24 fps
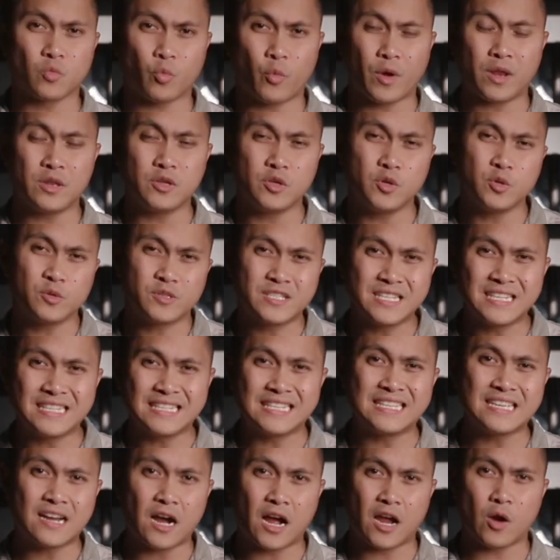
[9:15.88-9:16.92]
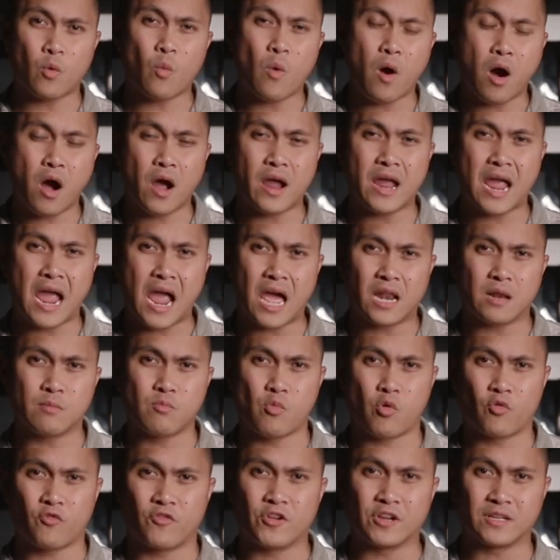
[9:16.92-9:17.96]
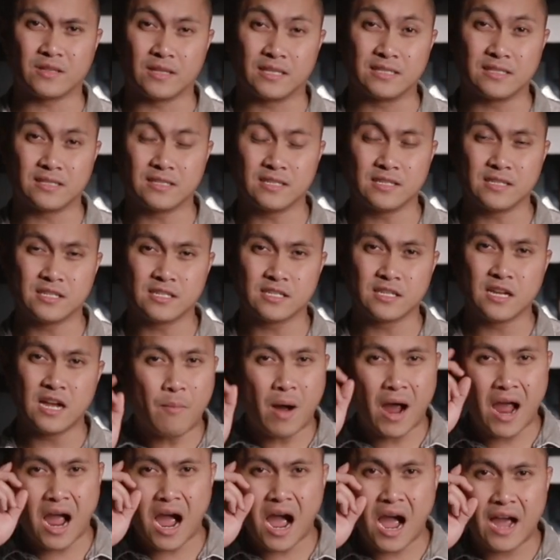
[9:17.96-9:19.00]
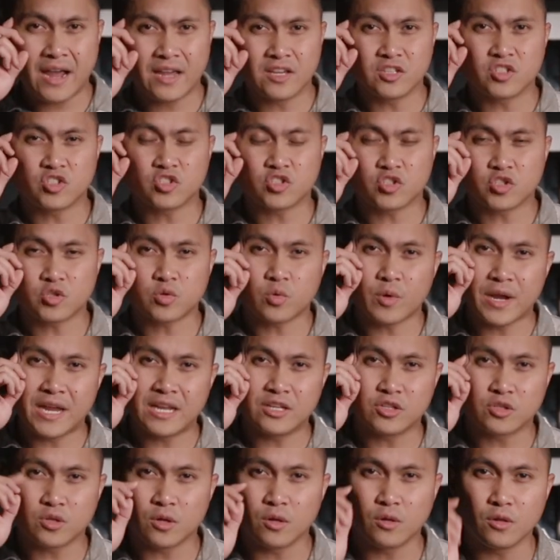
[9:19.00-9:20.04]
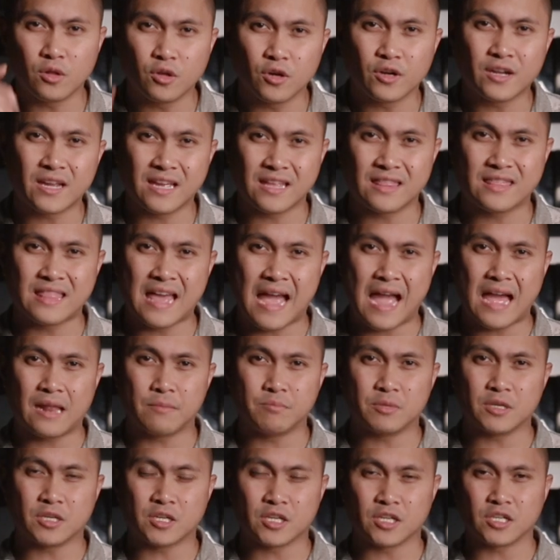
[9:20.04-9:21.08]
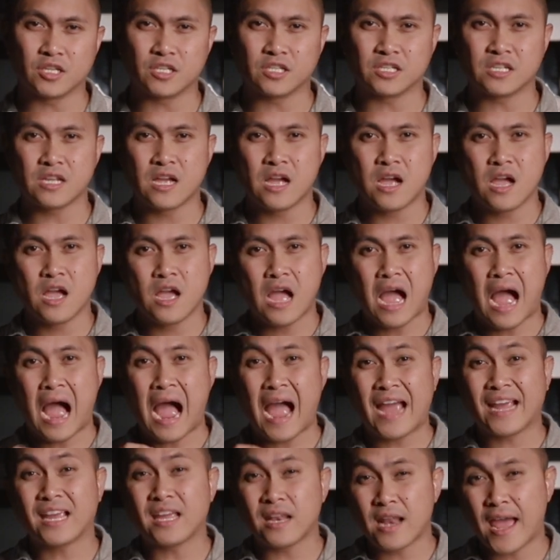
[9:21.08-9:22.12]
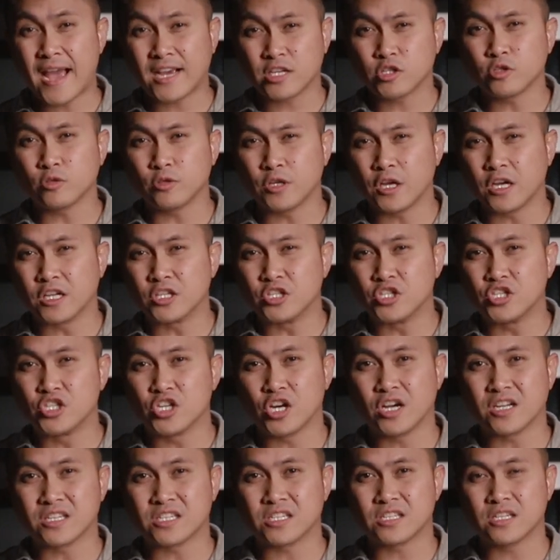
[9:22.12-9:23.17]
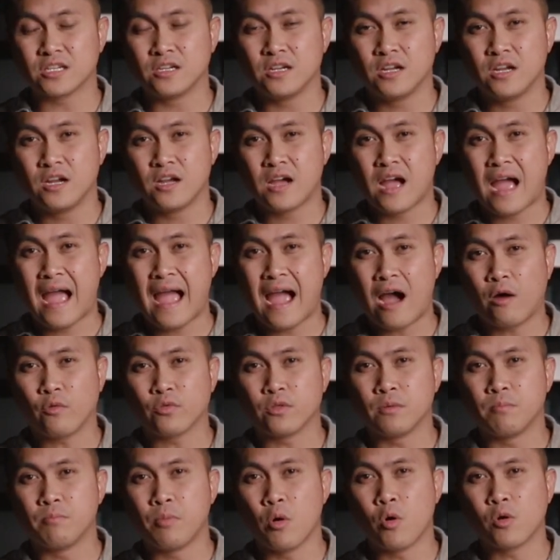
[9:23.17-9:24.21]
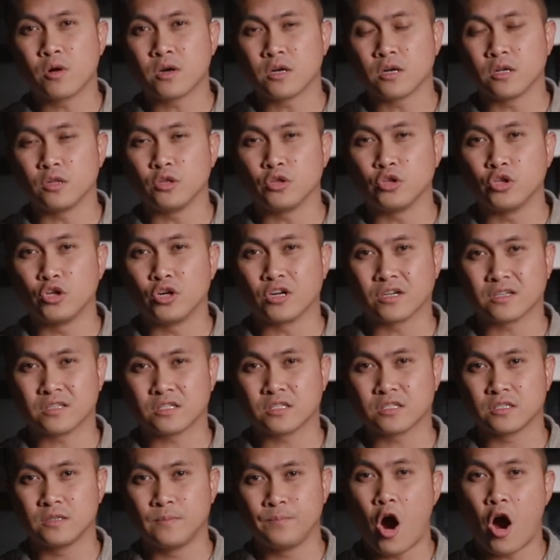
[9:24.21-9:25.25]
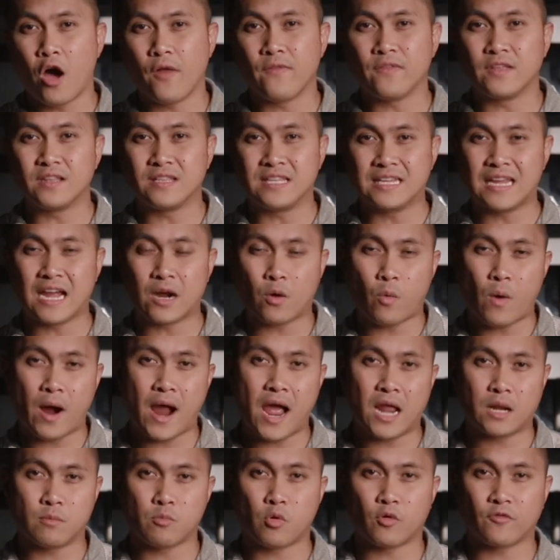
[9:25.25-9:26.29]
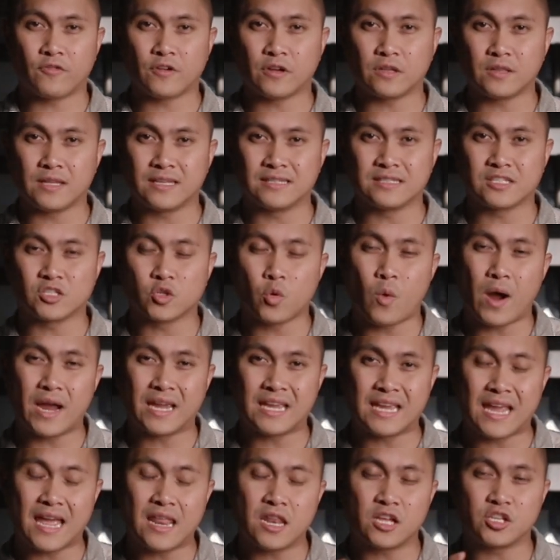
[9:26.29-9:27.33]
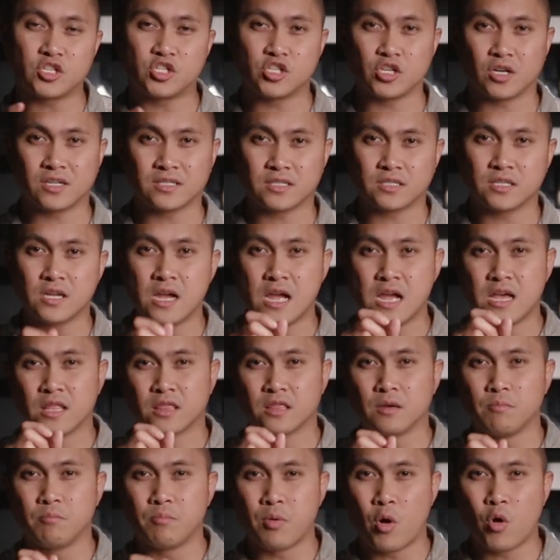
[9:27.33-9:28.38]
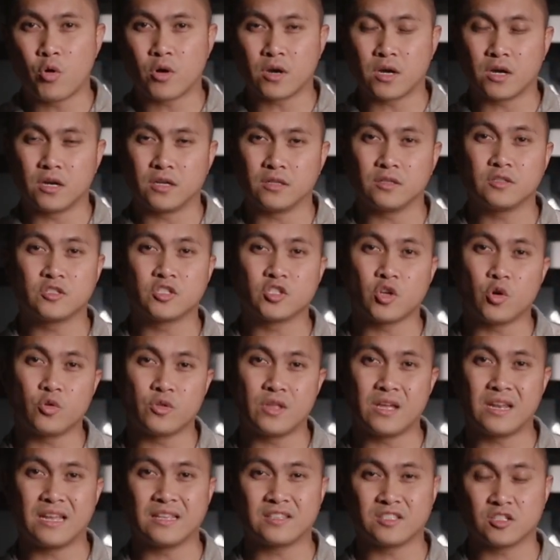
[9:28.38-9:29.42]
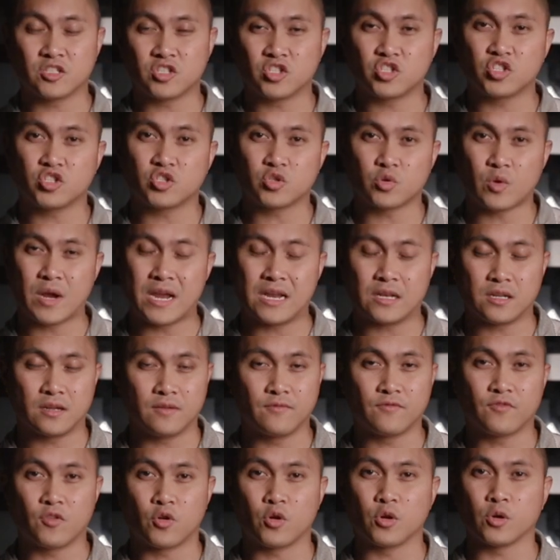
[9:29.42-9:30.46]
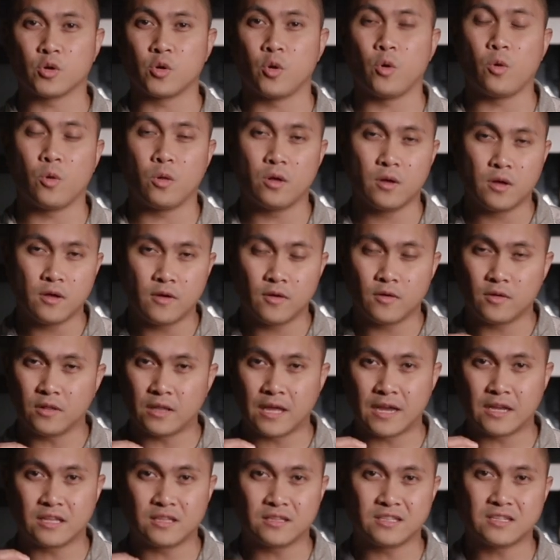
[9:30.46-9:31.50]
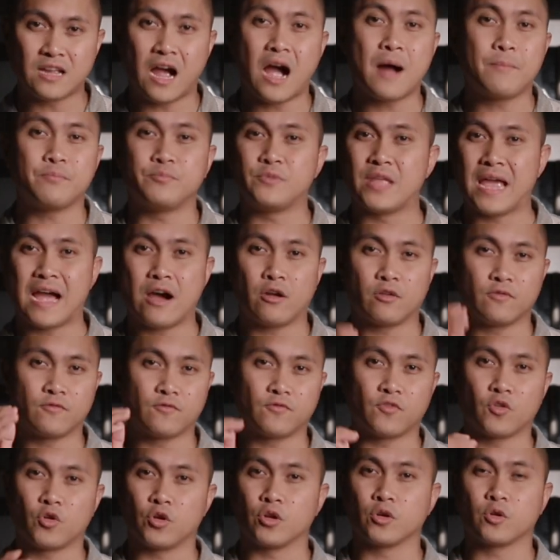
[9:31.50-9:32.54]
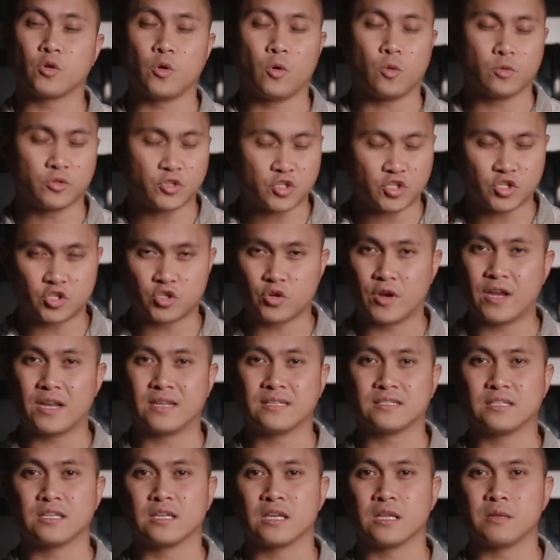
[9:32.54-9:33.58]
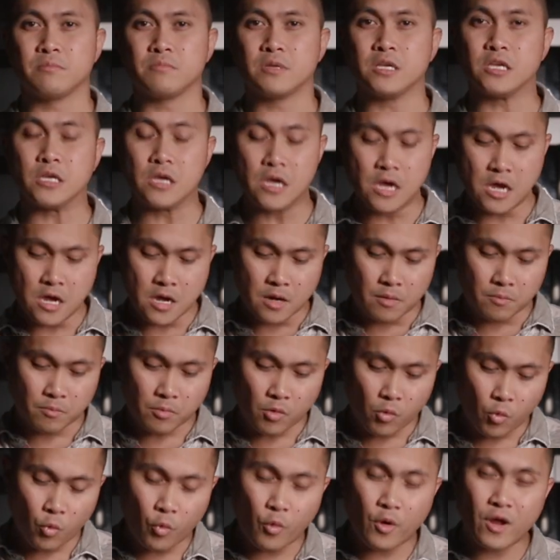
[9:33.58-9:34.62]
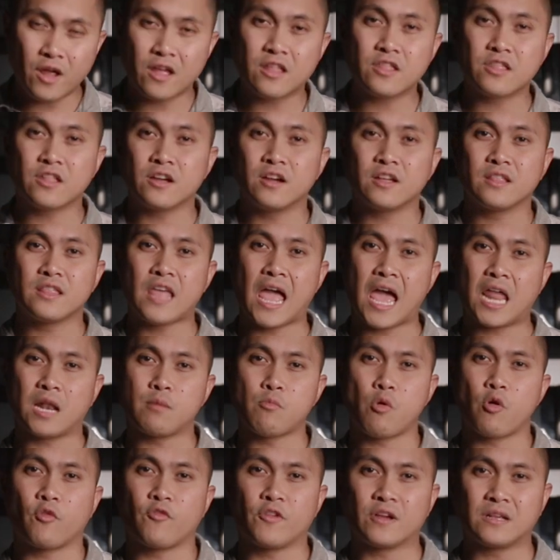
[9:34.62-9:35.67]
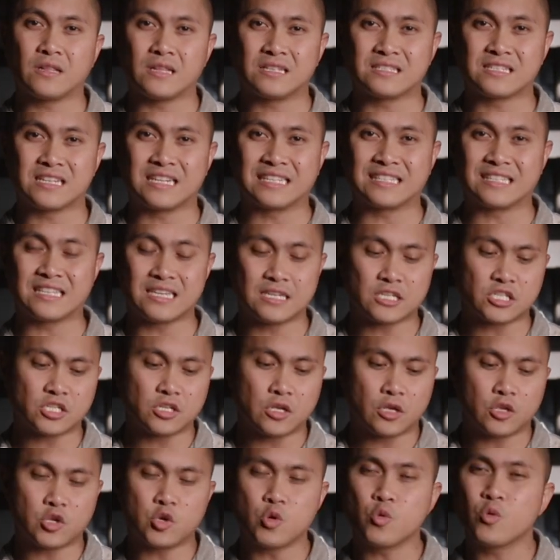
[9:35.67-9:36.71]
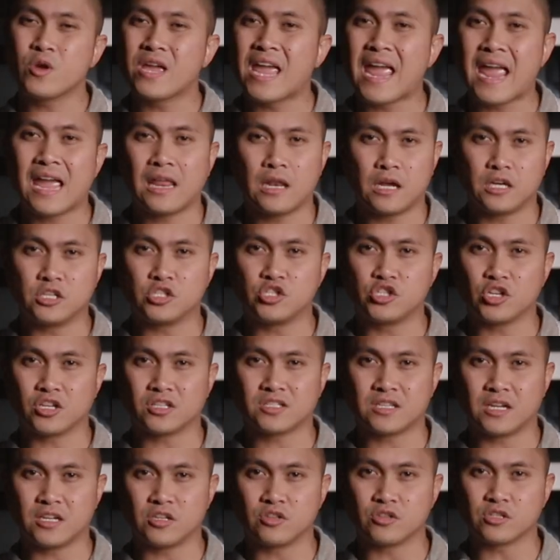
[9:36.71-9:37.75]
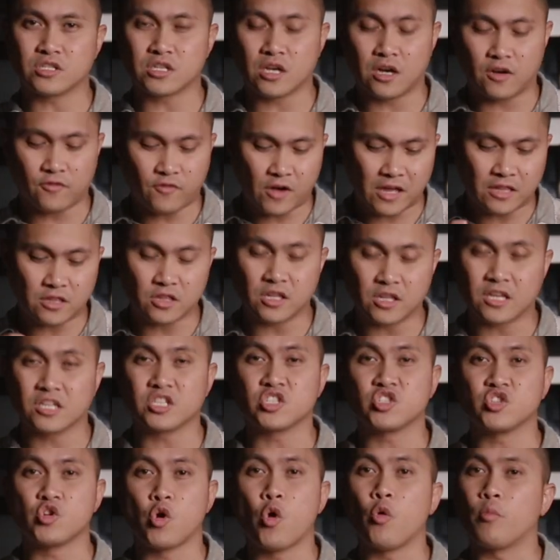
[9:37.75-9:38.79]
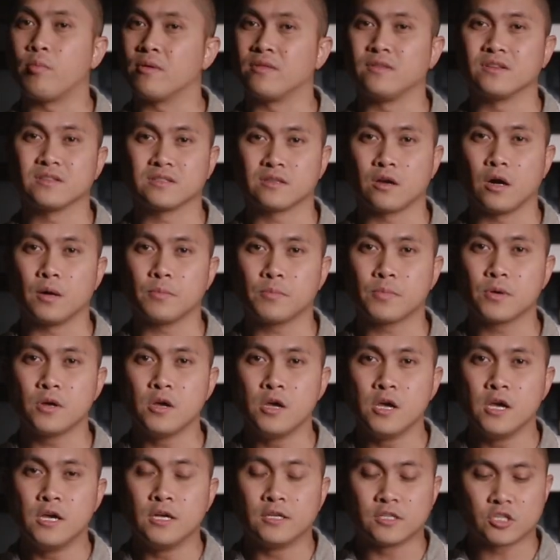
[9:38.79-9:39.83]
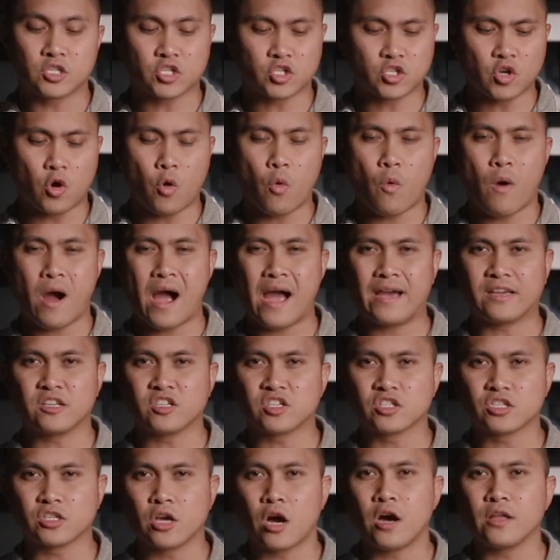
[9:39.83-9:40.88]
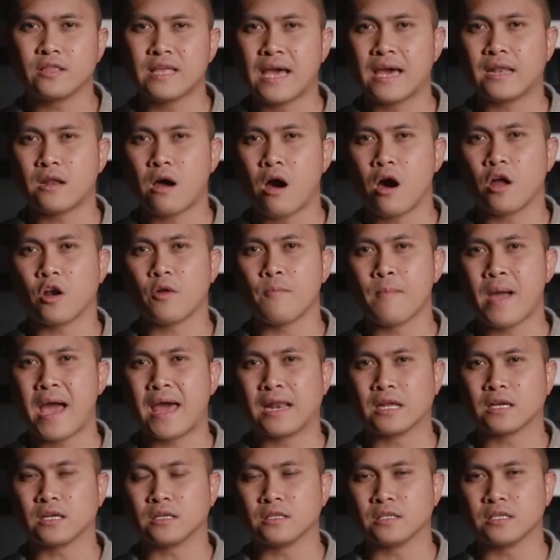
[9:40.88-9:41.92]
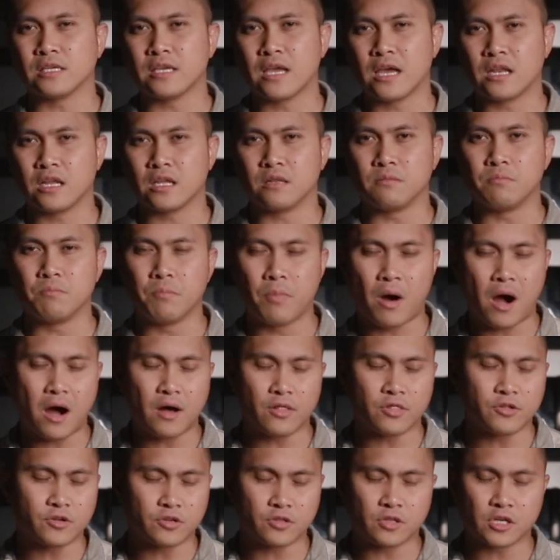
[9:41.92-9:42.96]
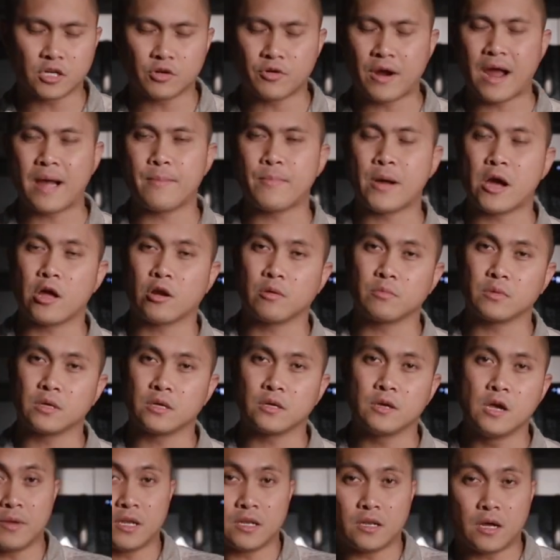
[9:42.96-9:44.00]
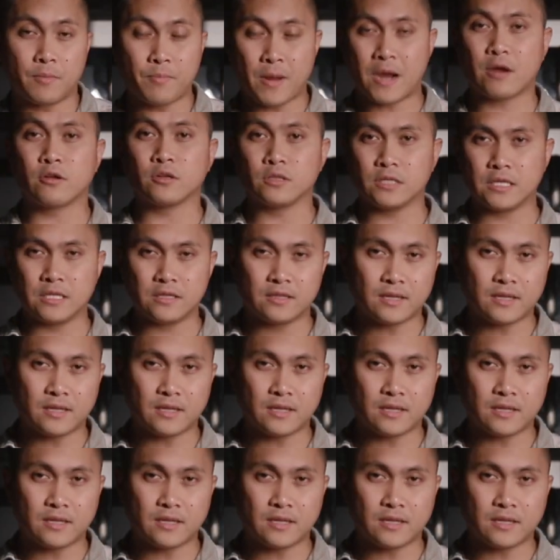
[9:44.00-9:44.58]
when using DIY anamorphic lenses, my eye is trained to look at that because I can actually adjust how the bokeh looks on the DIY anamorphic lens. So I can adjust the bokeh so that it's straight, vertical, like top down, vertical, straight as it can be. But with the anamorphic lens like this, you can't adjust that yourself unless you open this up. So I saw that automatically and it bothered the crap out of me. I mean, apparently